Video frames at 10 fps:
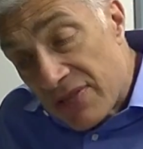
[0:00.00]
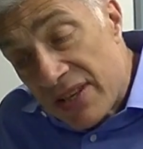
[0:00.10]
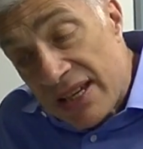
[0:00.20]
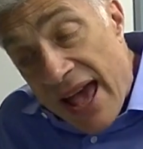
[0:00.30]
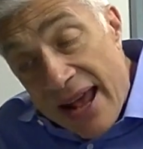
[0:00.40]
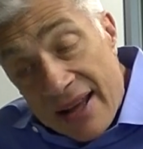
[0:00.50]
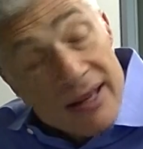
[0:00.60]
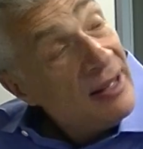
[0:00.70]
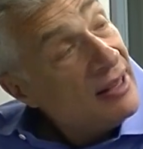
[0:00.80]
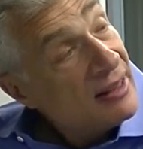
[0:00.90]
of the data
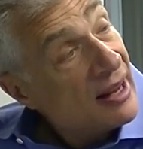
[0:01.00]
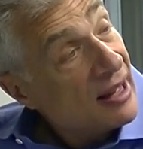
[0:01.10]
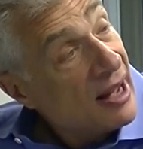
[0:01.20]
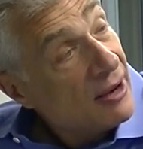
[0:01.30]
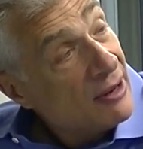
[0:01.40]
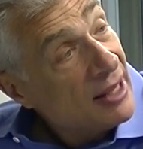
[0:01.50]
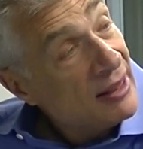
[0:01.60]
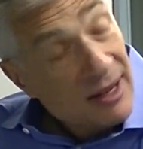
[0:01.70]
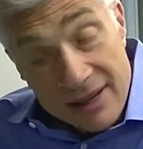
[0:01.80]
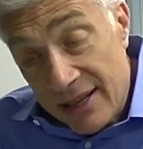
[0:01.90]
that I got right
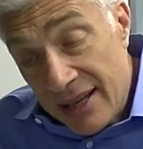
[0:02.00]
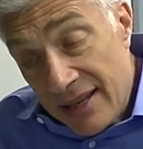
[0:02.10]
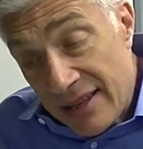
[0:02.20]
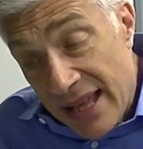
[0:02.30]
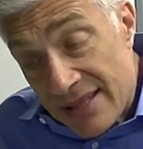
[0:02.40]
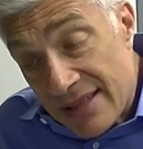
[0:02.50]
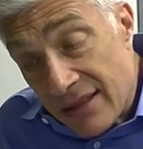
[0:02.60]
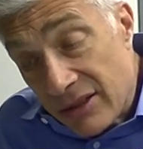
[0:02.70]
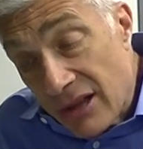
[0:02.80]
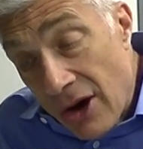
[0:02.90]
there. That's the
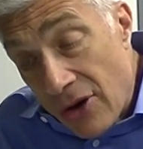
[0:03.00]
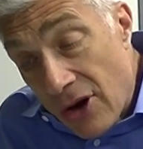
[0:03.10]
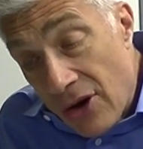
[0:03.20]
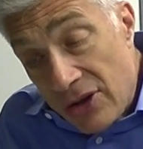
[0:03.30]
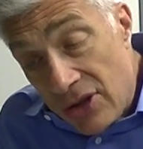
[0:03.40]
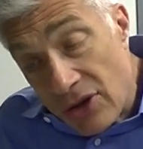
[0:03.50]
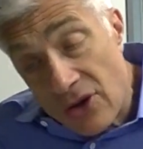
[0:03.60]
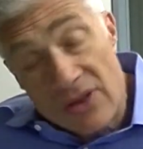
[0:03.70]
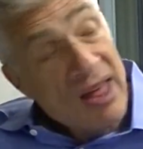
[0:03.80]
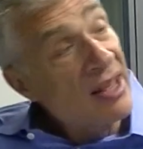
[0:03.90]
logo, and you
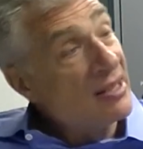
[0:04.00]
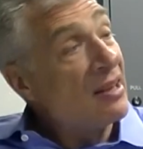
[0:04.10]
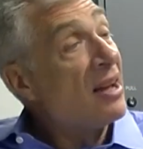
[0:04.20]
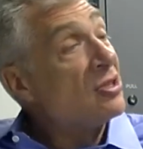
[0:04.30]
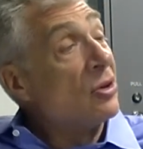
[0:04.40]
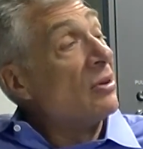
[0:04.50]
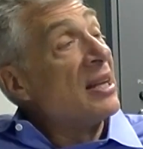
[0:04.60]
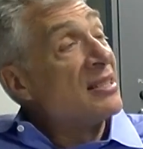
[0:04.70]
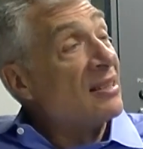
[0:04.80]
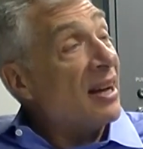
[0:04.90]
go to that site. It's a
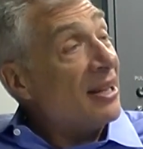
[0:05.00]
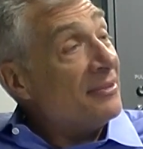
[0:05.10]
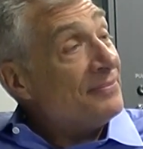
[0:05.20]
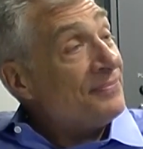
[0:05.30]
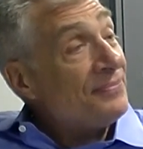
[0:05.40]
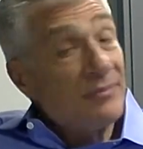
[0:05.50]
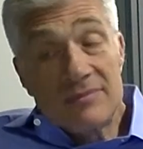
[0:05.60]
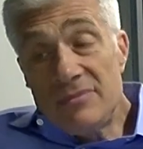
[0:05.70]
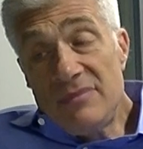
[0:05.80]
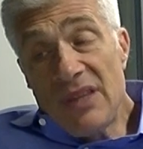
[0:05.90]
great site,
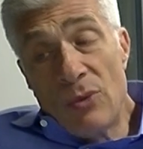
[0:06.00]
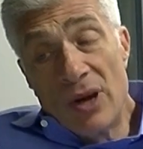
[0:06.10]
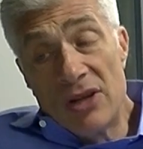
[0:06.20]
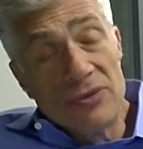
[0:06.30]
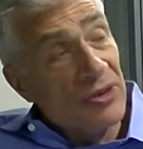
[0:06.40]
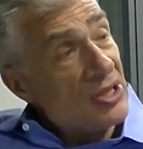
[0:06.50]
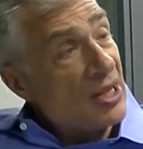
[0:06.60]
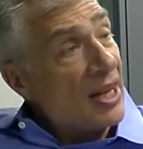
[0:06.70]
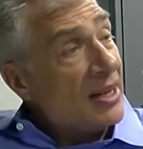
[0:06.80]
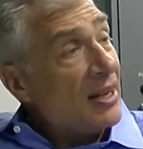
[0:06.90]
wonderful
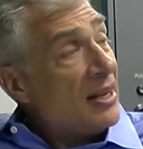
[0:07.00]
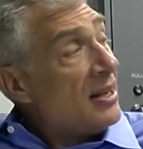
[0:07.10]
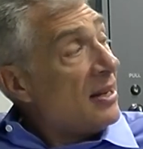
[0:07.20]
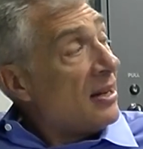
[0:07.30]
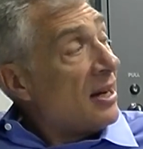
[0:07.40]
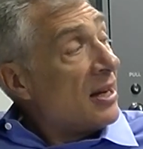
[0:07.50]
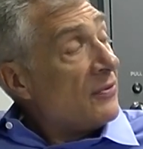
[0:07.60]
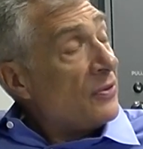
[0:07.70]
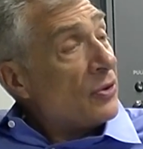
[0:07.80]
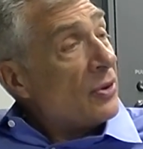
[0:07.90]
site.
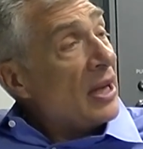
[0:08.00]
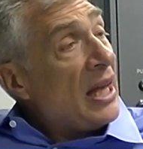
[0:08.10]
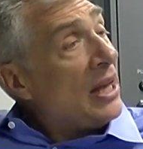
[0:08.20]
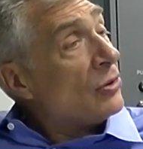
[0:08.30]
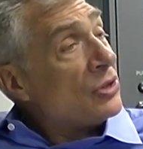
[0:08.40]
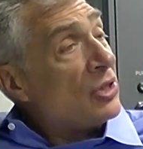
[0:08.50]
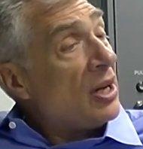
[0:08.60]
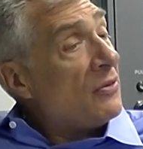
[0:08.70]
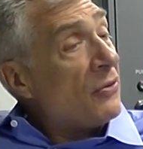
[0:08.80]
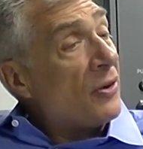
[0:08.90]
If you're interested
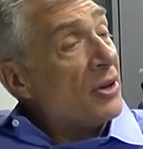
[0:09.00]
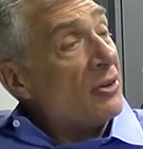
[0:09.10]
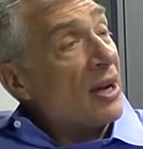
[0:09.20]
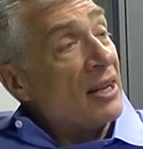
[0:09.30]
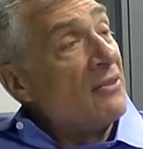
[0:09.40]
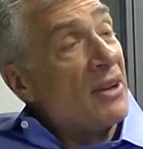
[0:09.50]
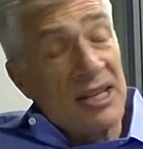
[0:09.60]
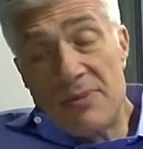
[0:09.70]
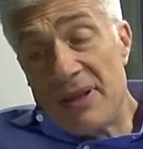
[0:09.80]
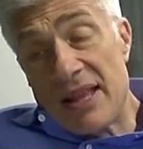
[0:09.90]
in foreign direct
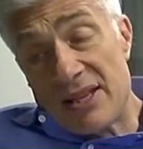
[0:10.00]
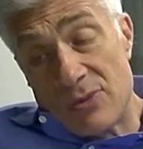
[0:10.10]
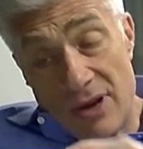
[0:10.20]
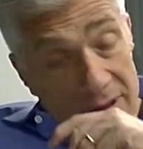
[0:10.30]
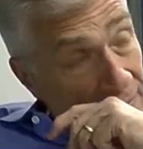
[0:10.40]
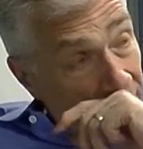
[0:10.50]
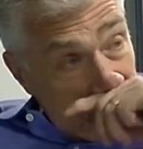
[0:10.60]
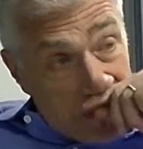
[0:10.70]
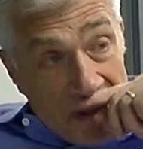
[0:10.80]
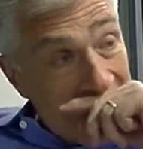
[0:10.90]
investment, that's one of the
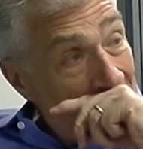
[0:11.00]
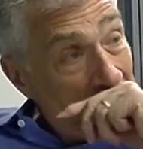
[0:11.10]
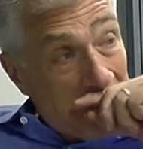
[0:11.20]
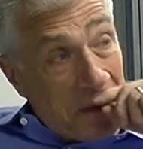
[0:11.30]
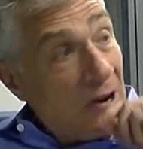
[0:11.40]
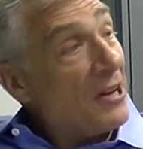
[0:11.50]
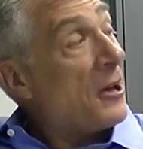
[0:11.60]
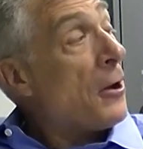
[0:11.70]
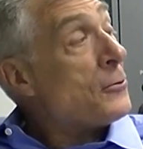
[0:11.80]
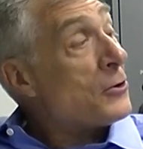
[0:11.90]
first places you're going to
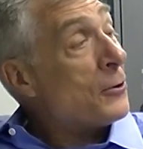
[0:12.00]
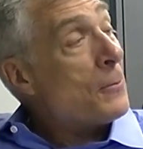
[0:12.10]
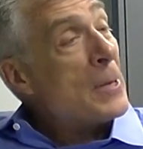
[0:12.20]
go to.